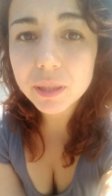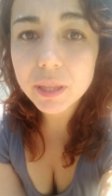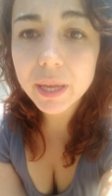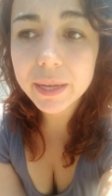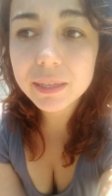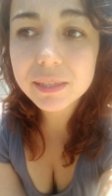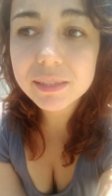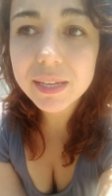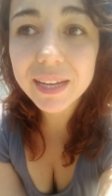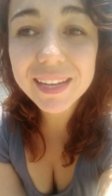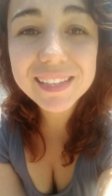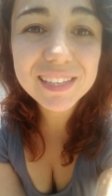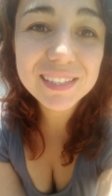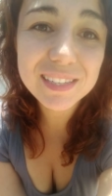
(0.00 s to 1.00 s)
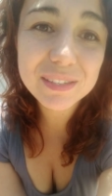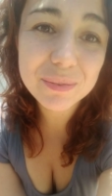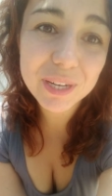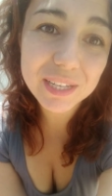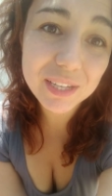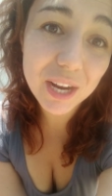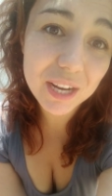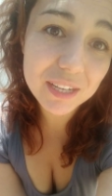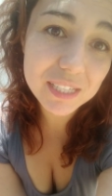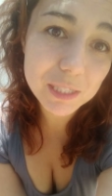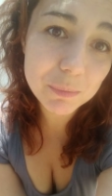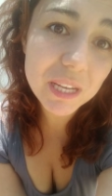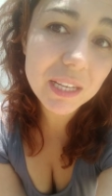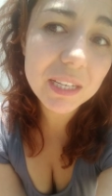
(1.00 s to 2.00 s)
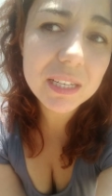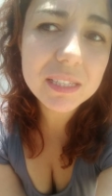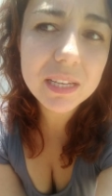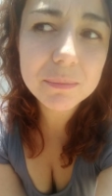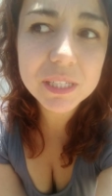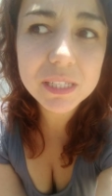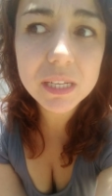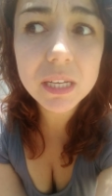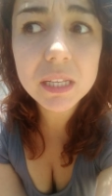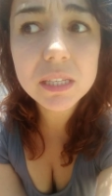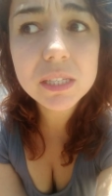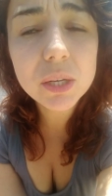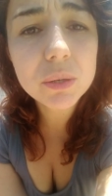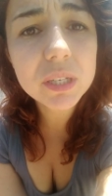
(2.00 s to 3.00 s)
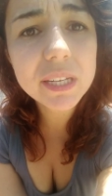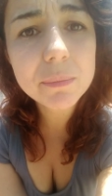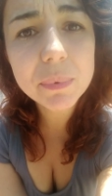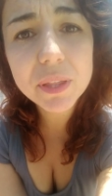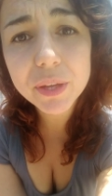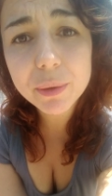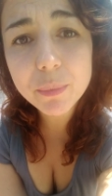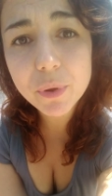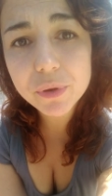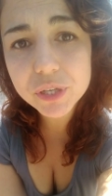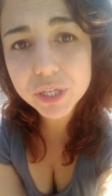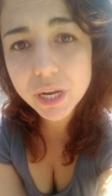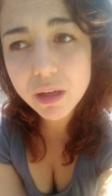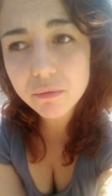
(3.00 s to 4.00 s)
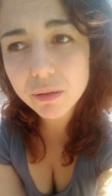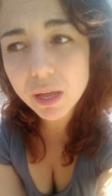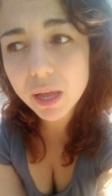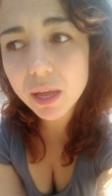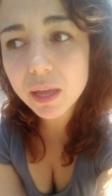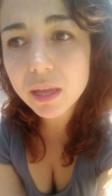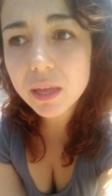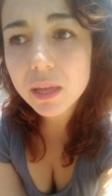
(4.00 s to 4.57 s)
Things, I guess this is where it's hard to speak because I'm still so deep in the emotion of it.